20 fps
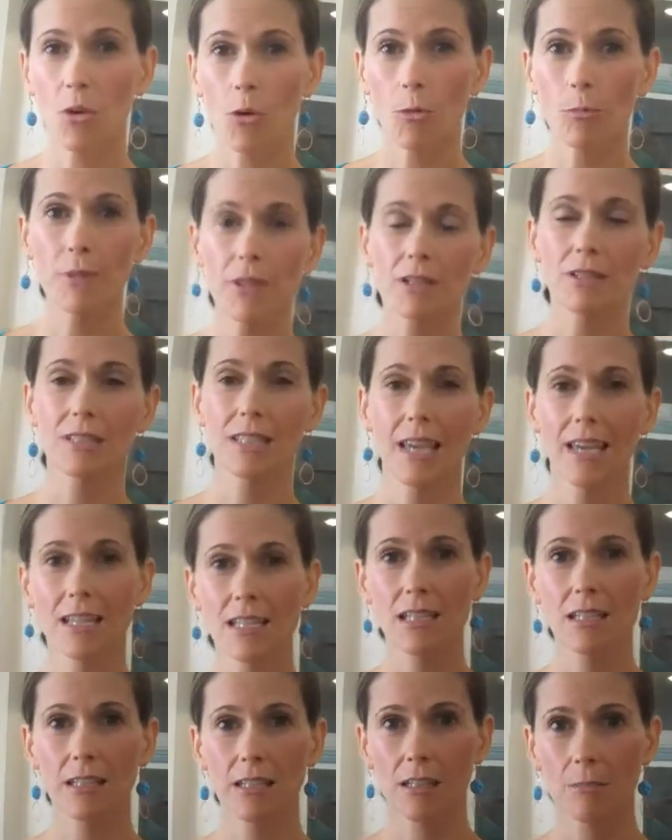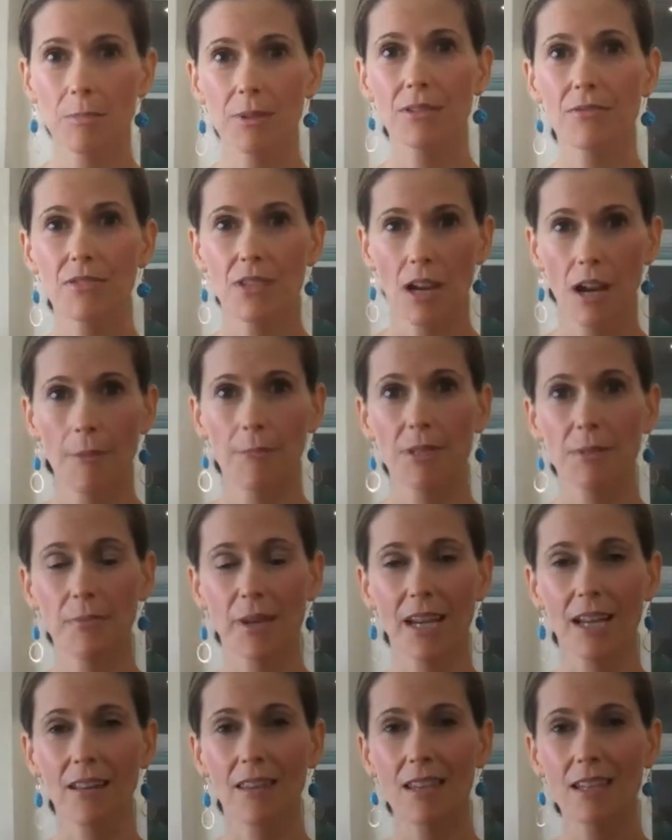oatmeal takes a little bit of time to
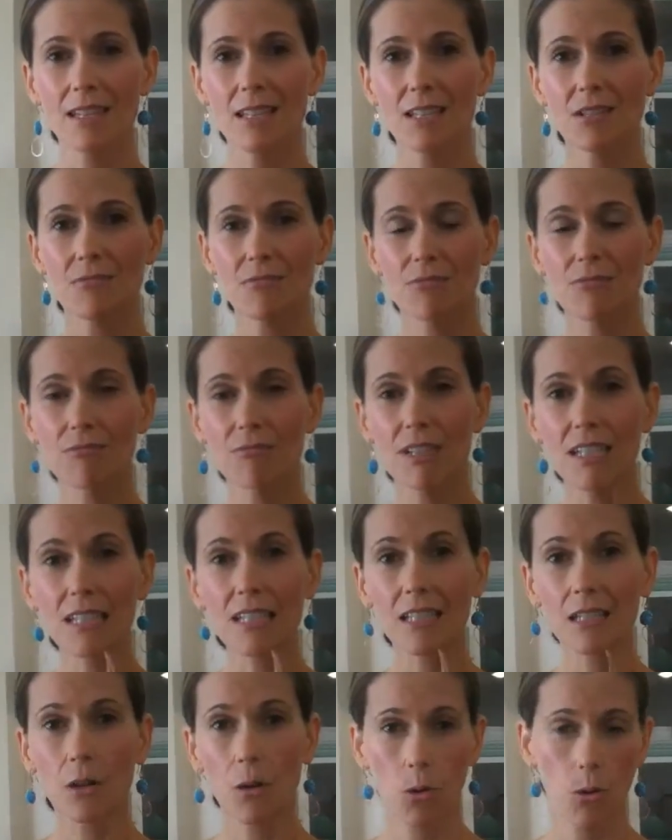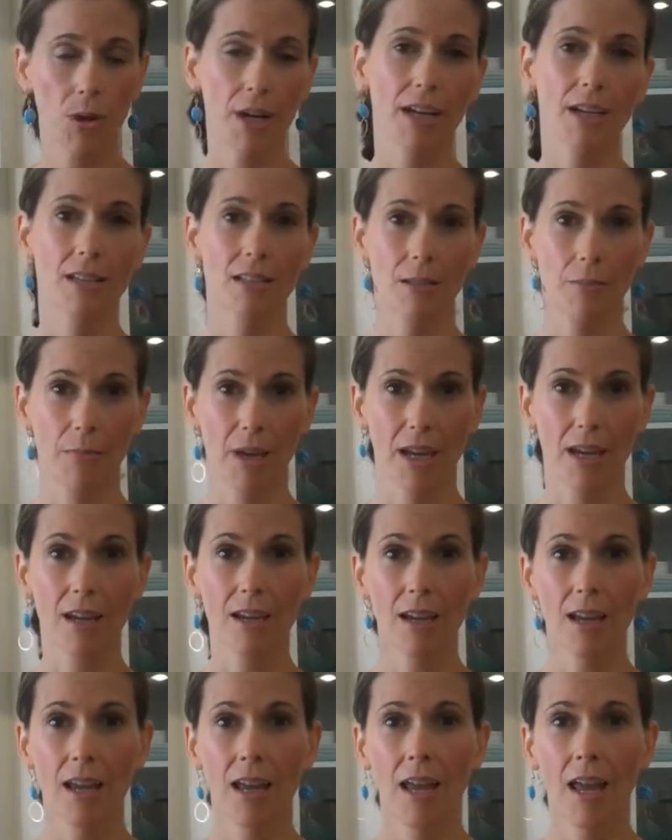make. This is really quick to make.